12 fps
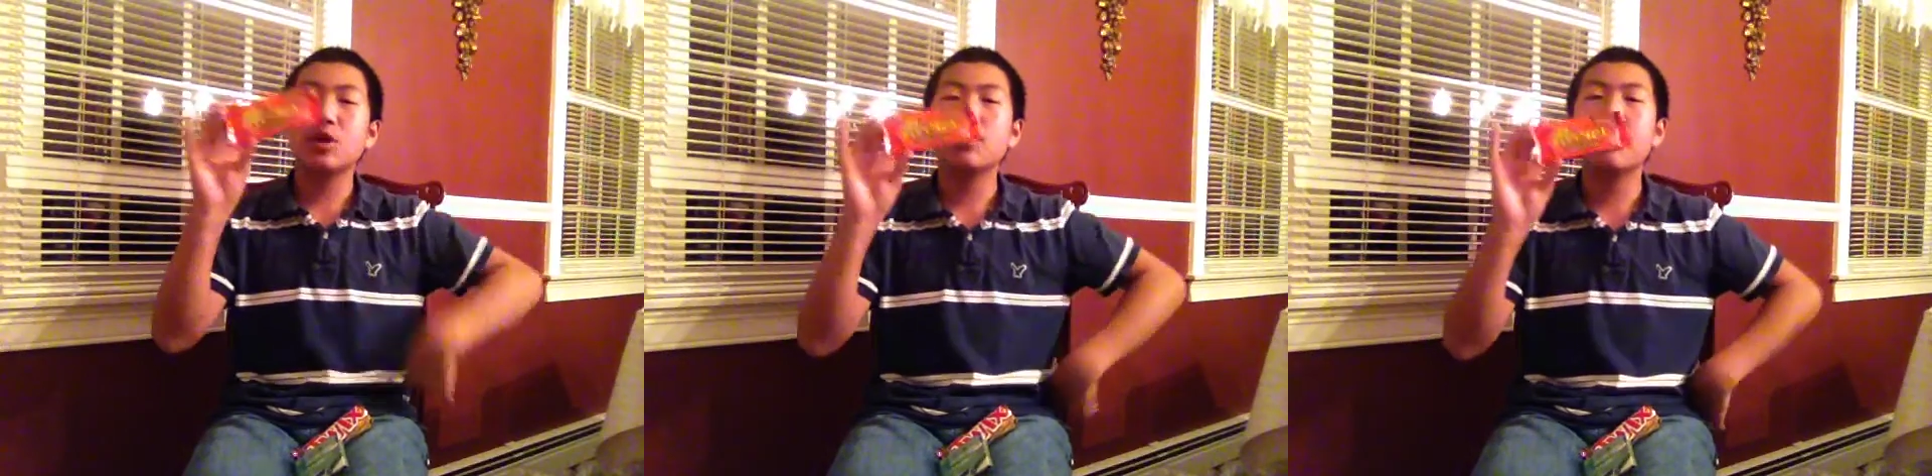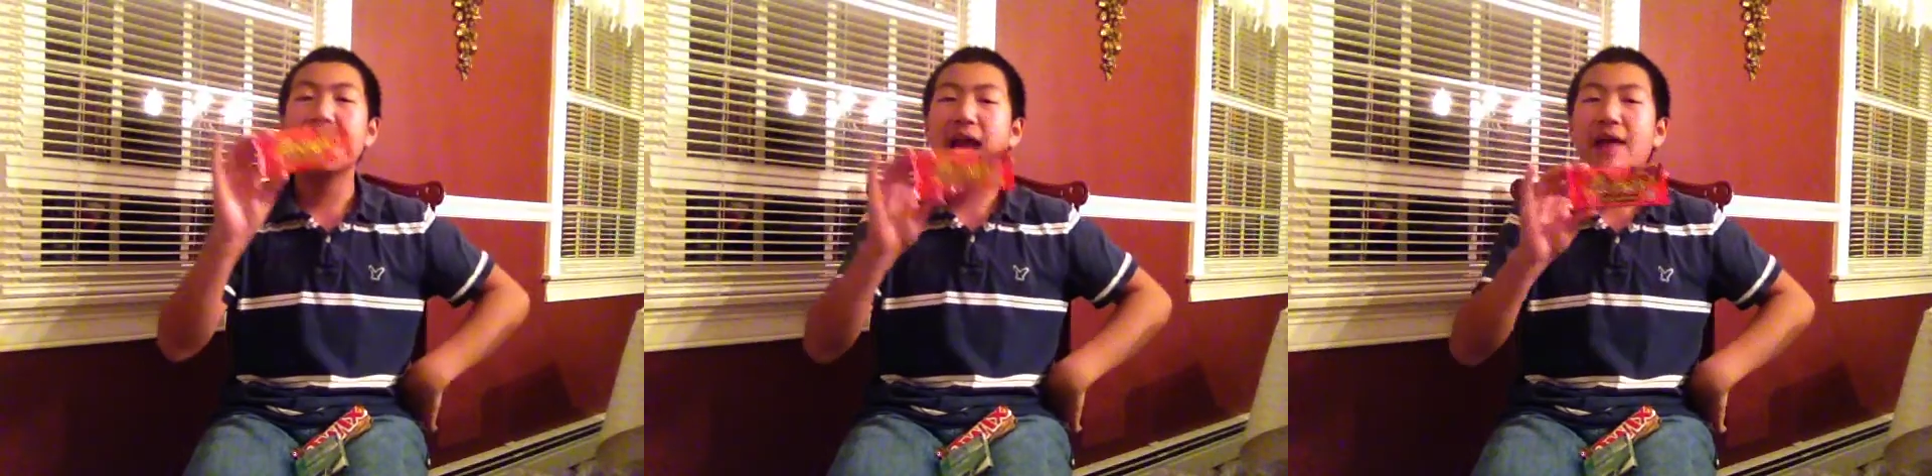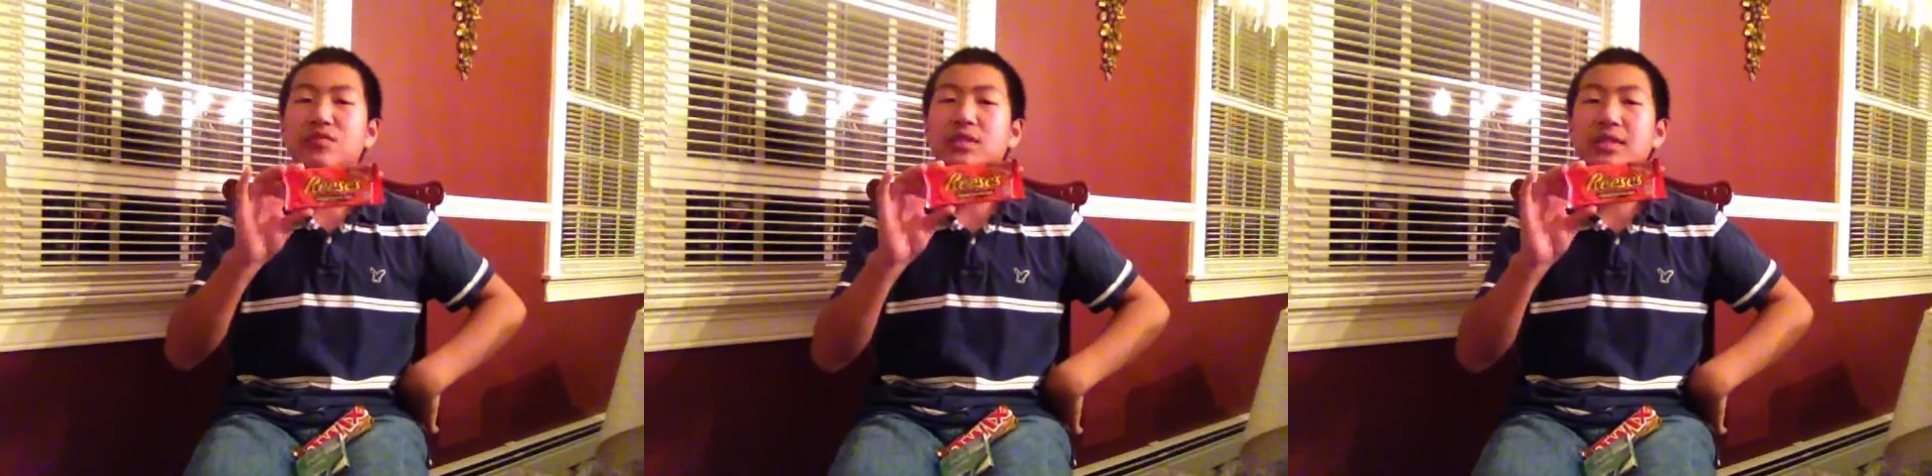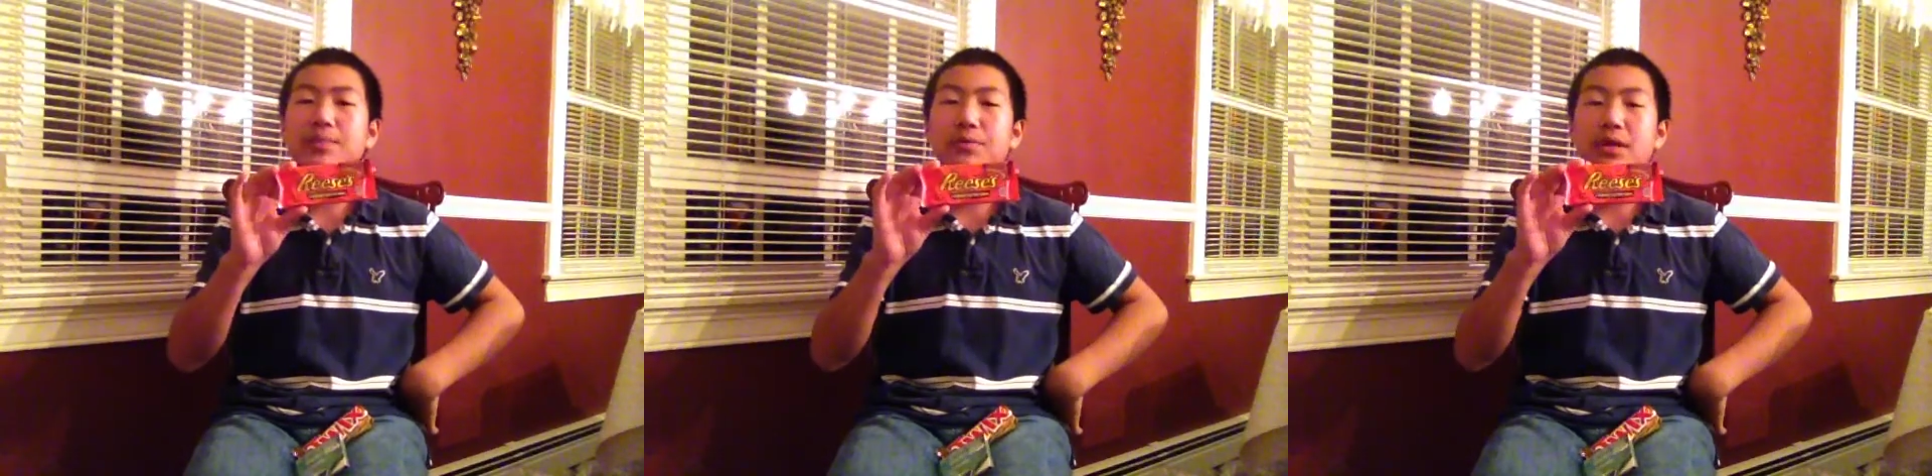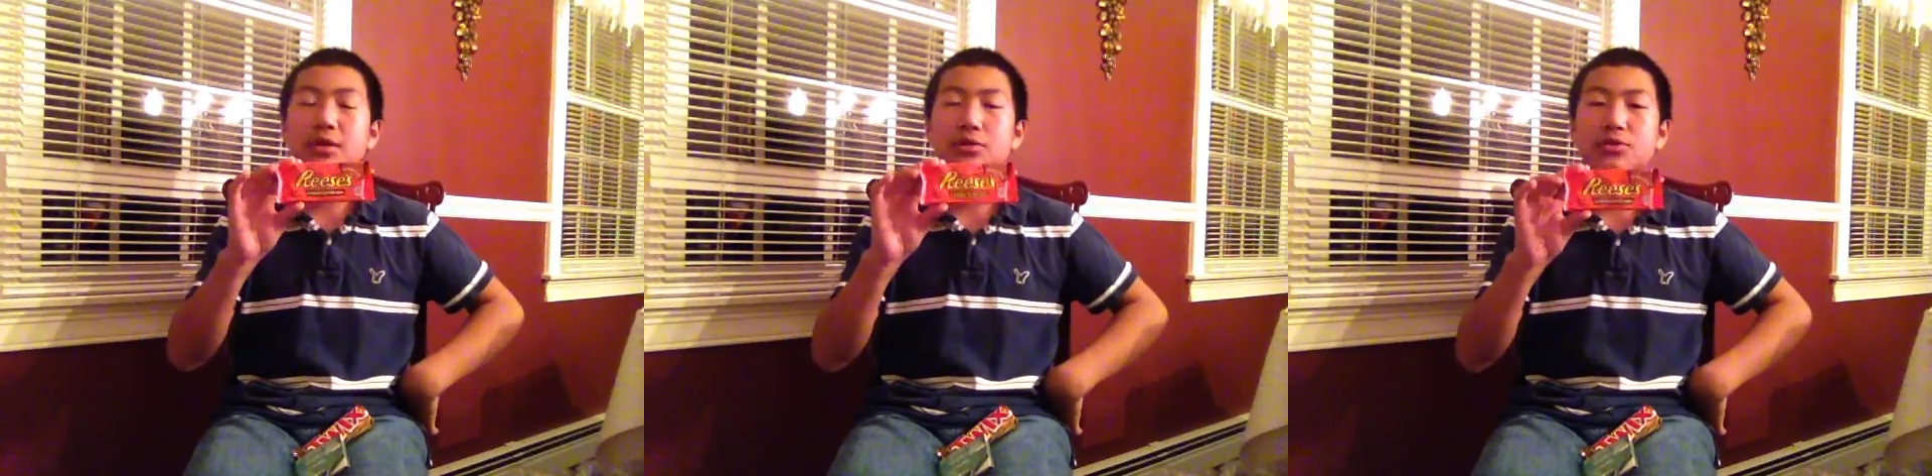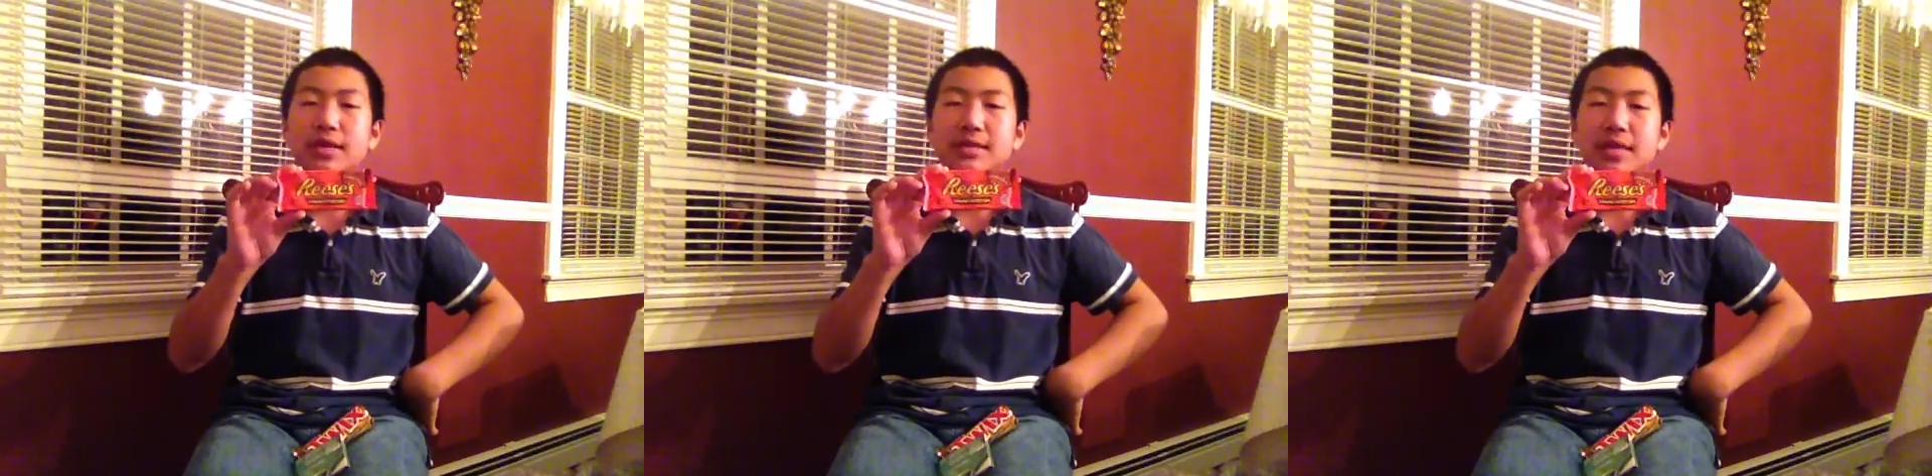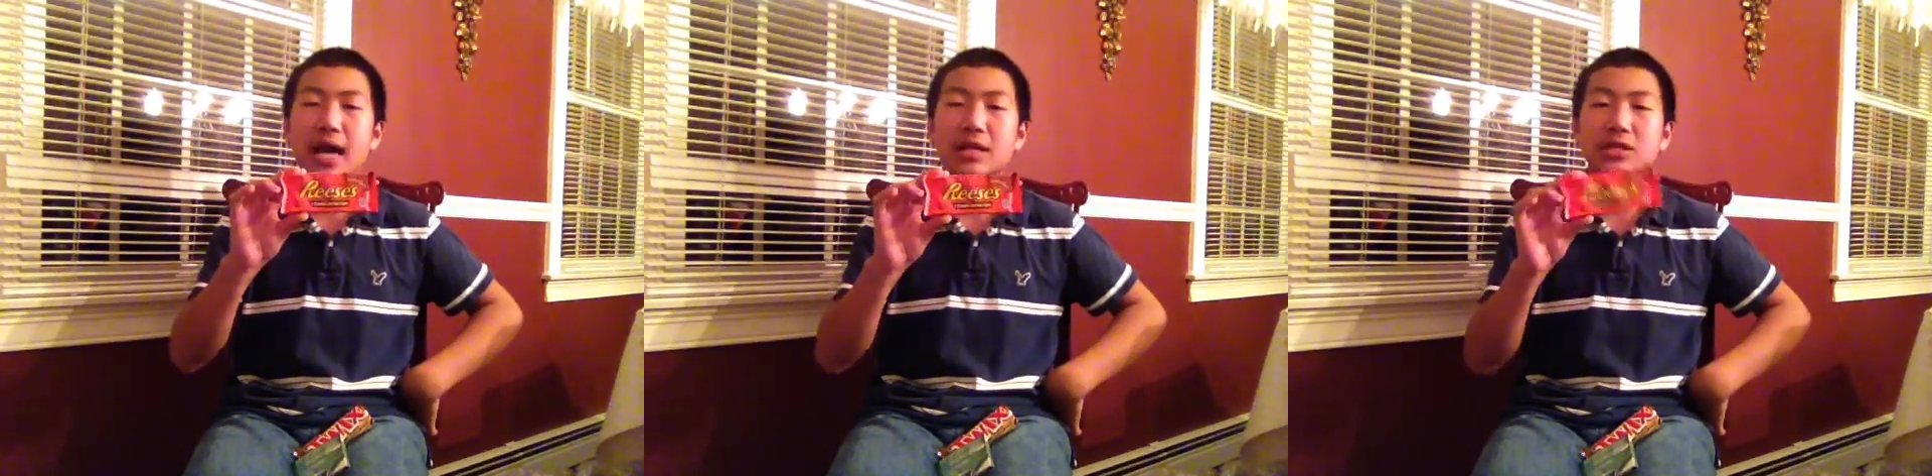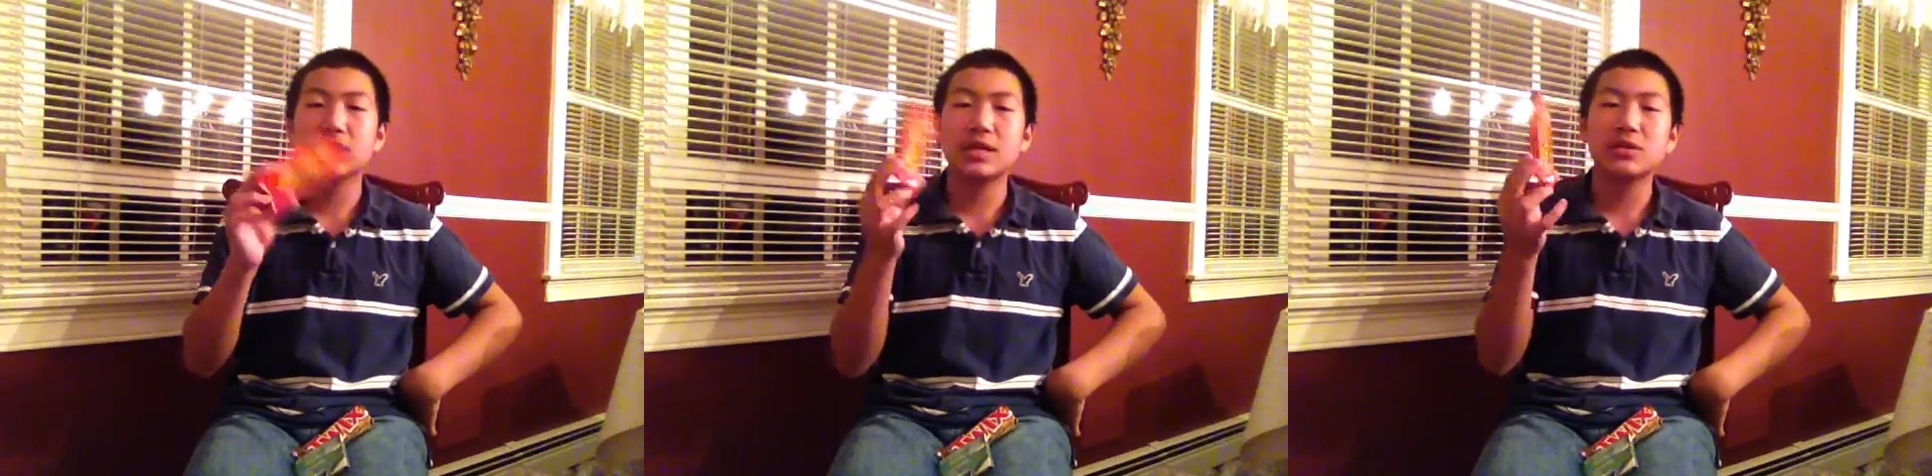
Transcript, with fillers: you might have to separate your transactions.